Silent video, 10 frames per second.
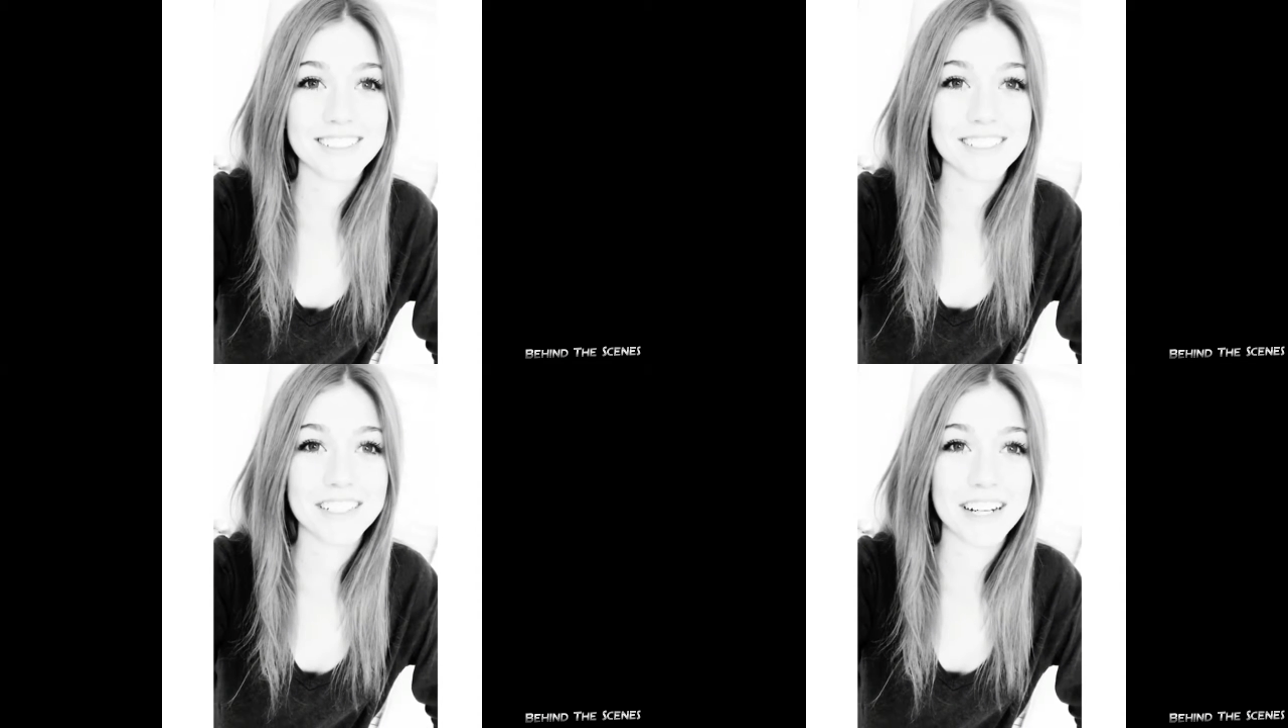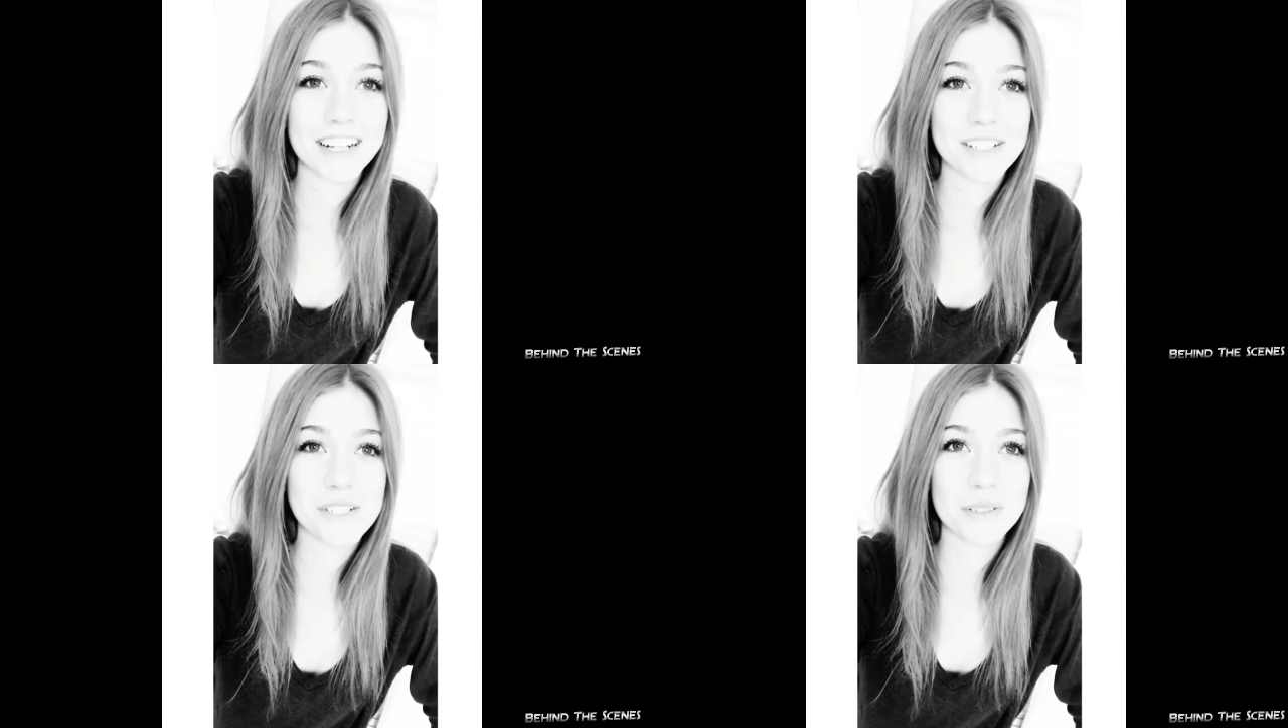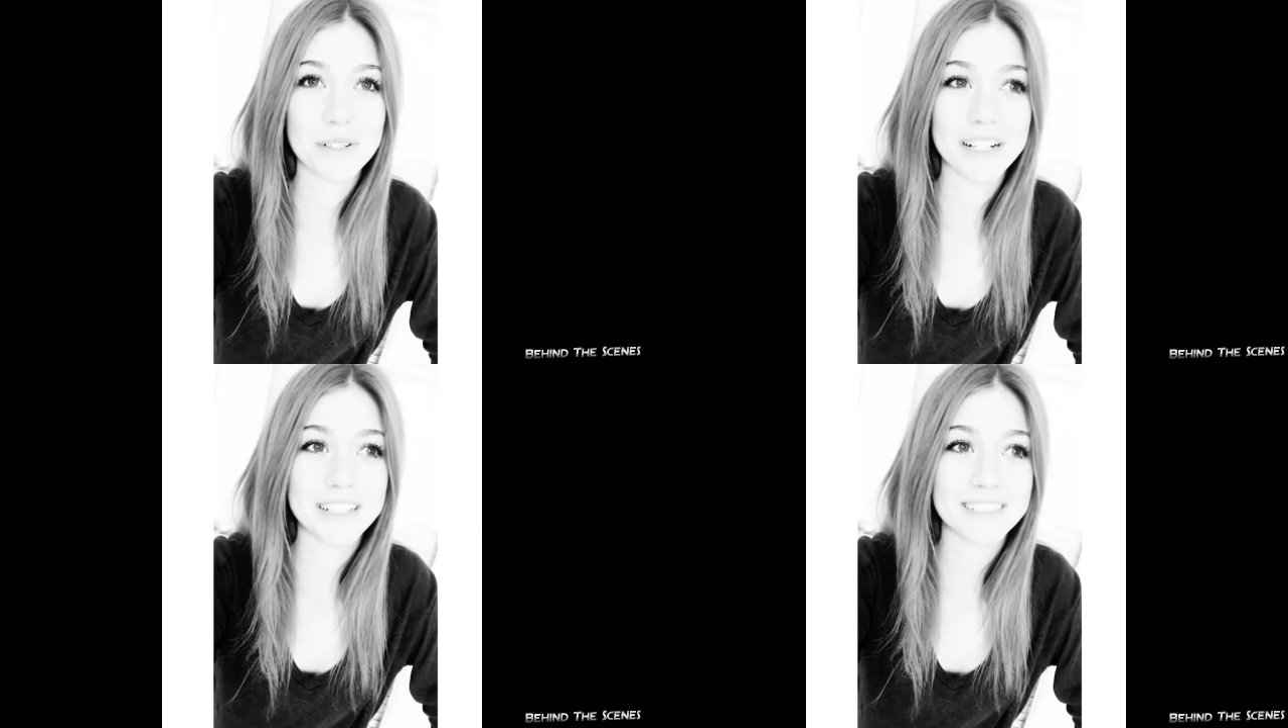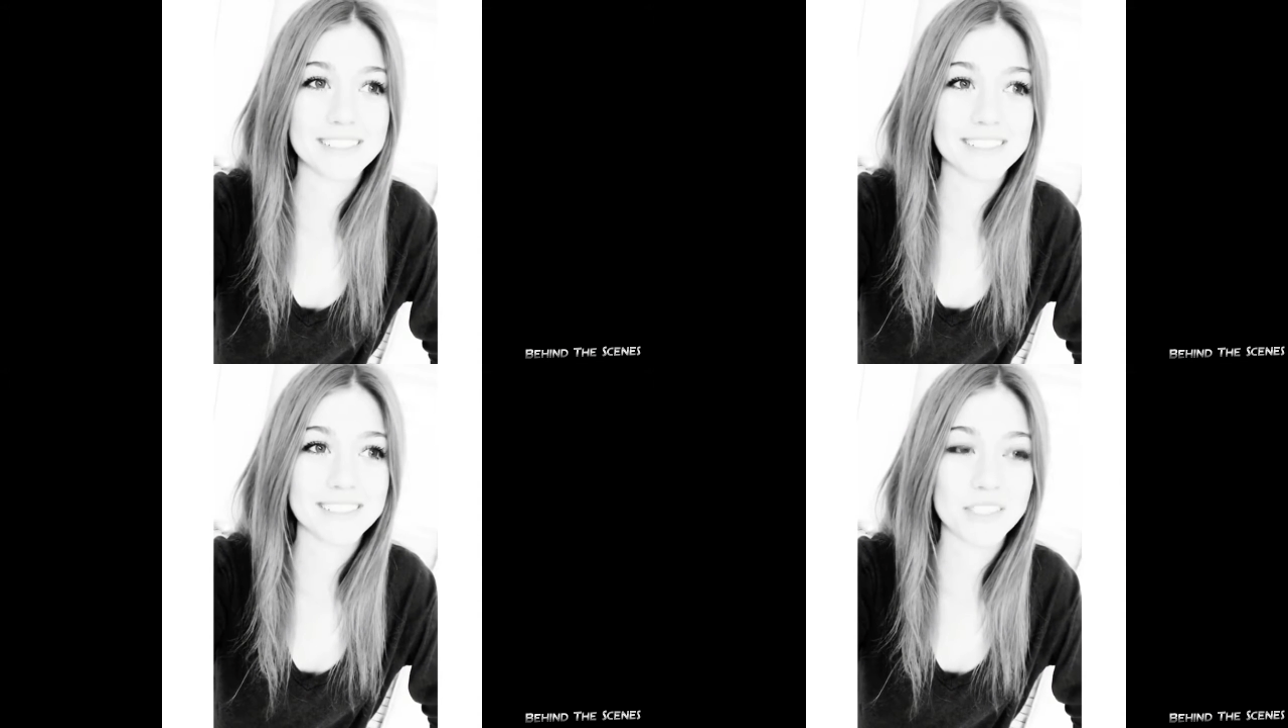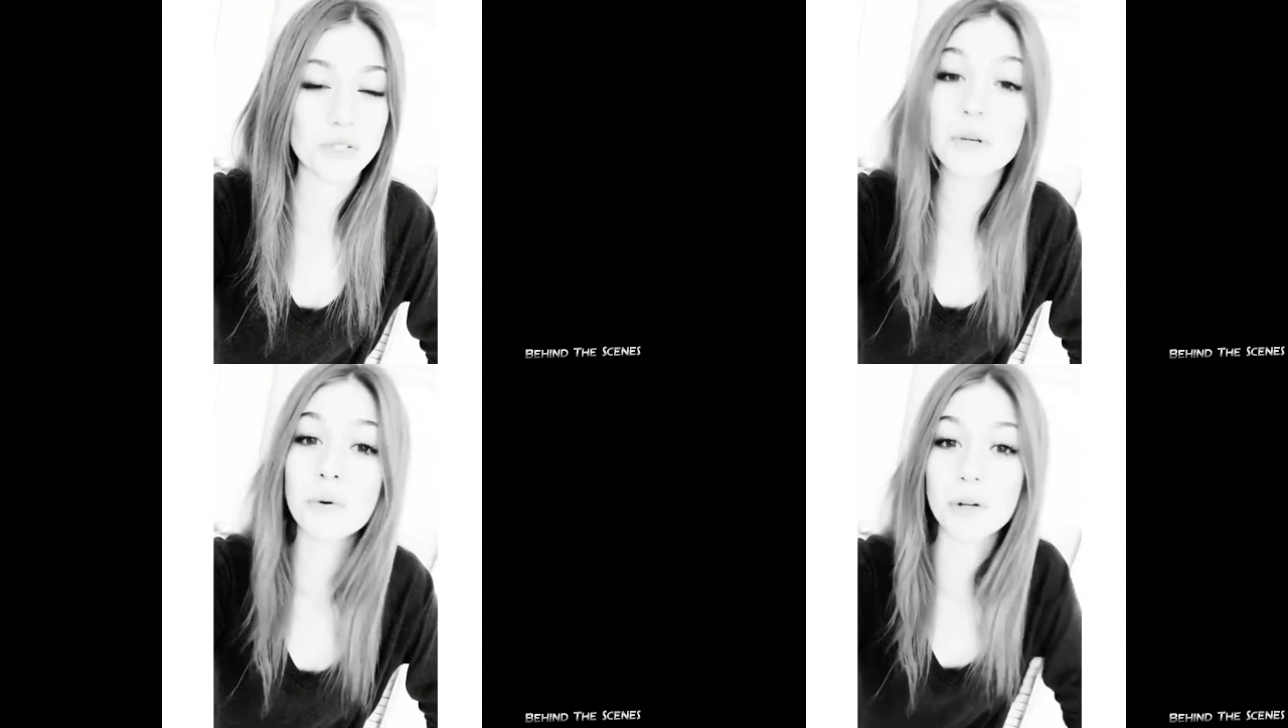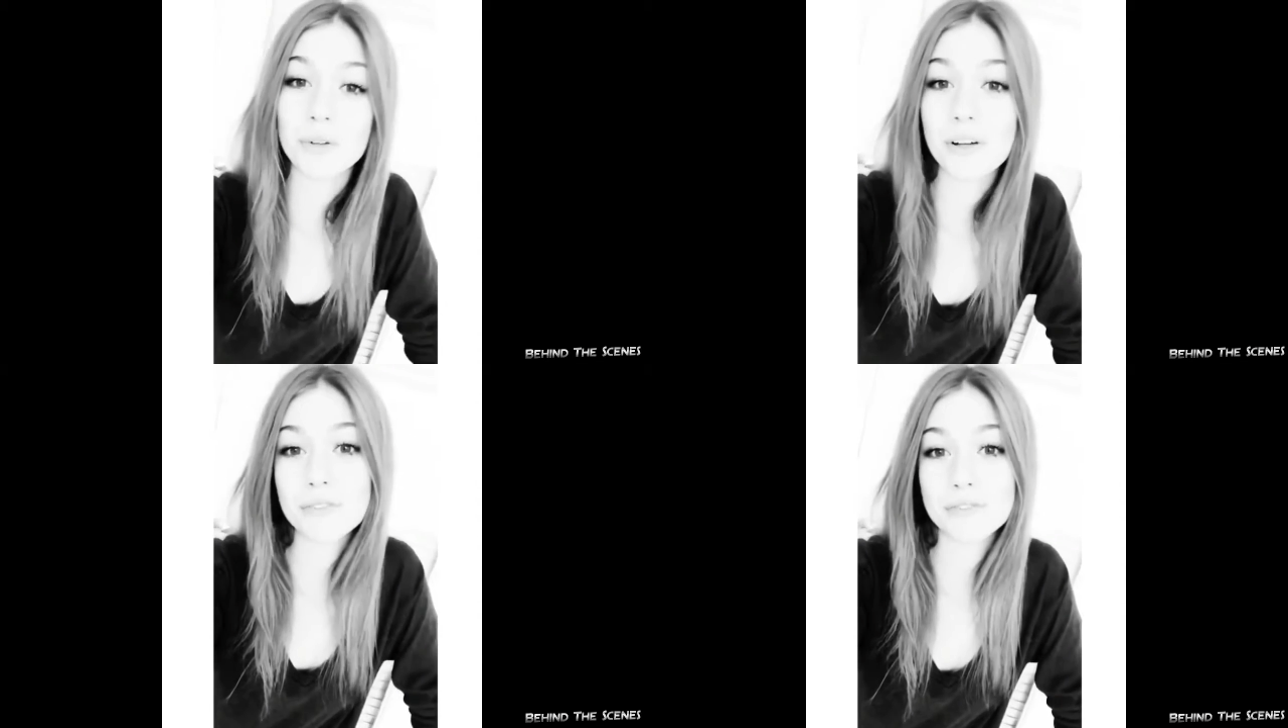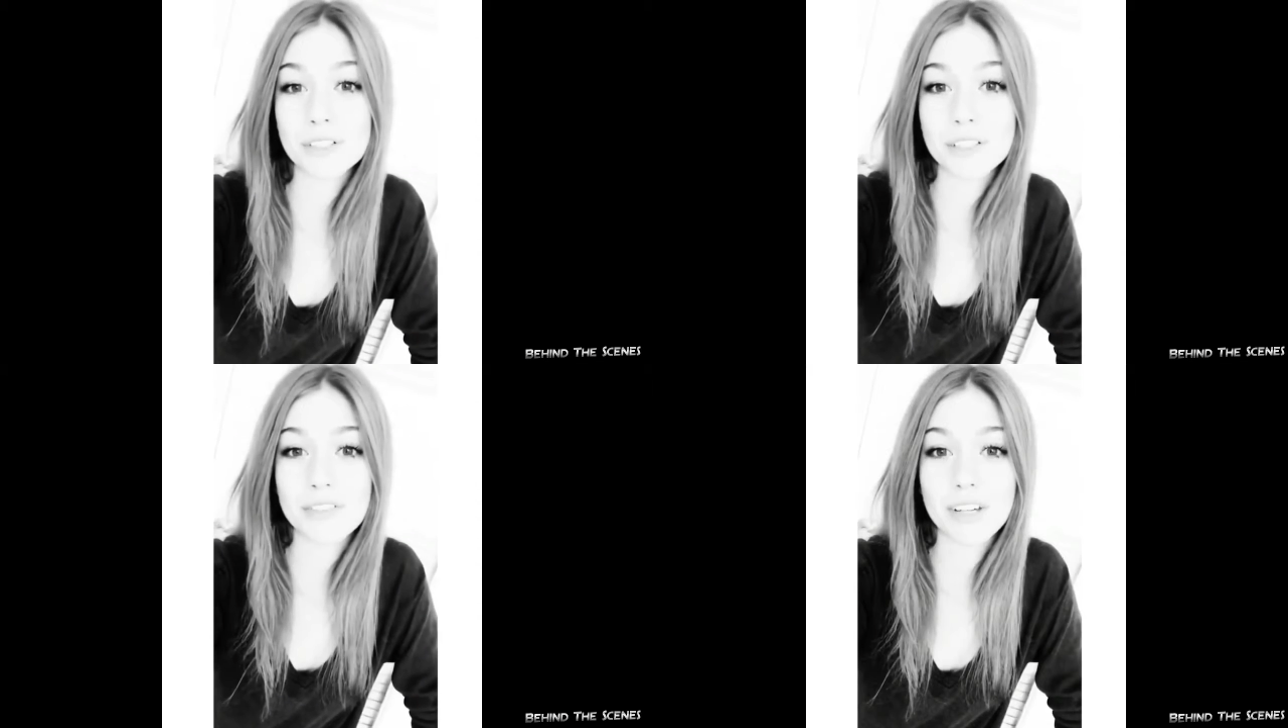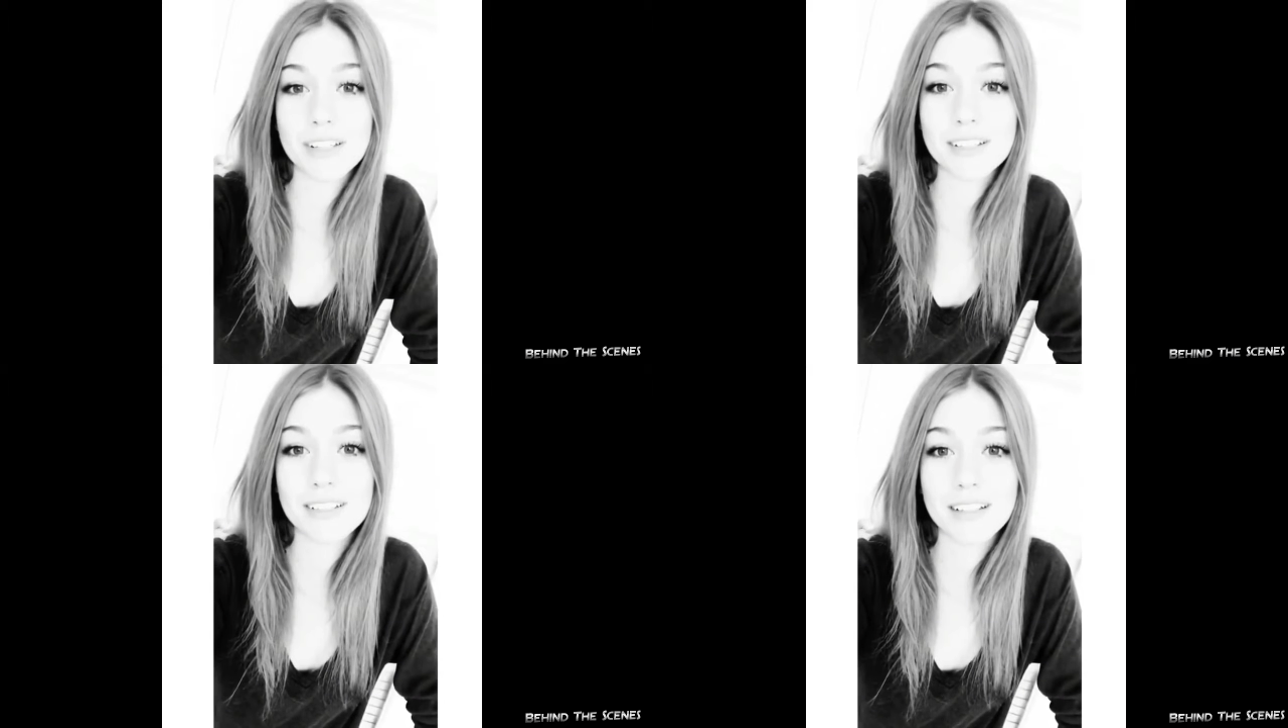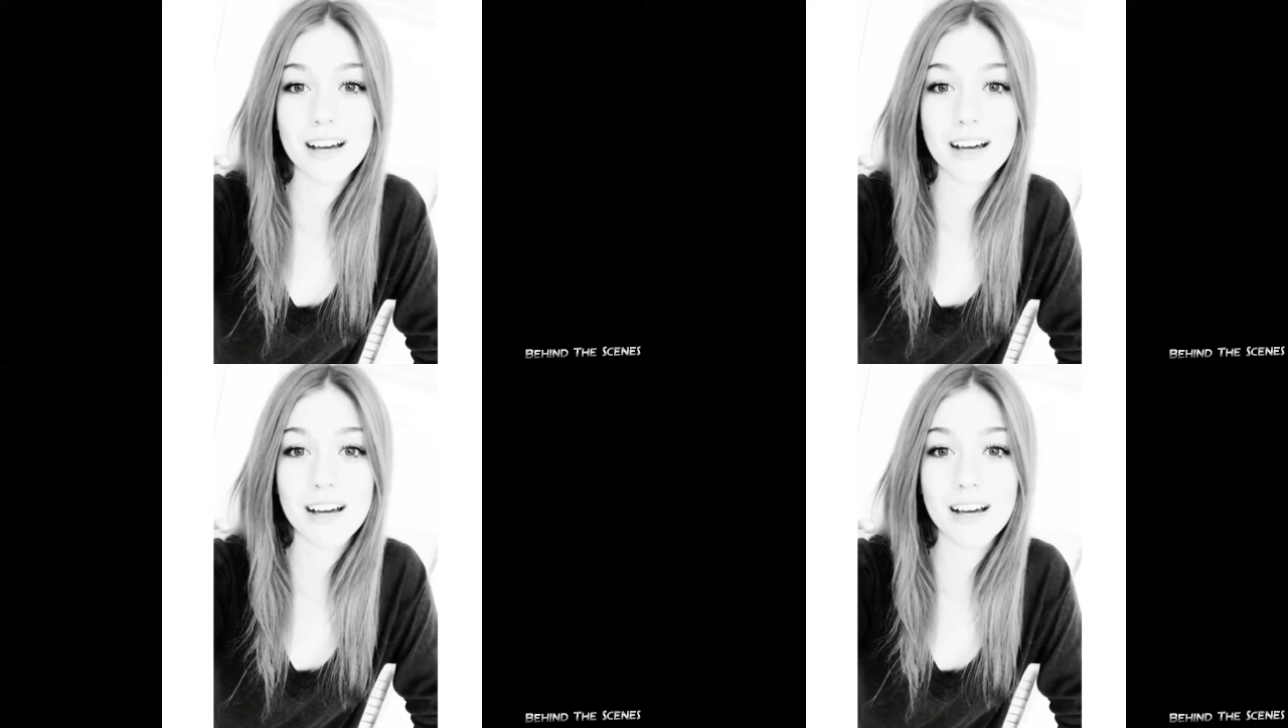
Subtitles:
creating a story, doing what you love for a living.